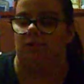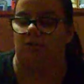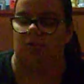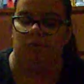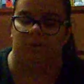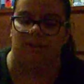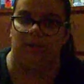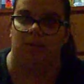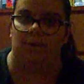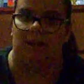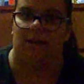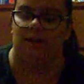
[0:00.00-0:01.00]
So we'll see
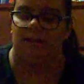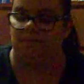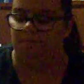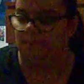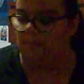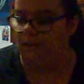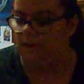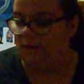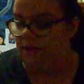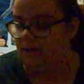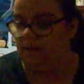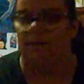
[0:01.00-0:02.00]
about that.
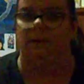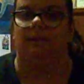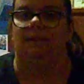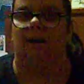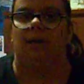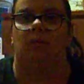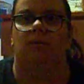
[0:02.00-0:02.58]
Now,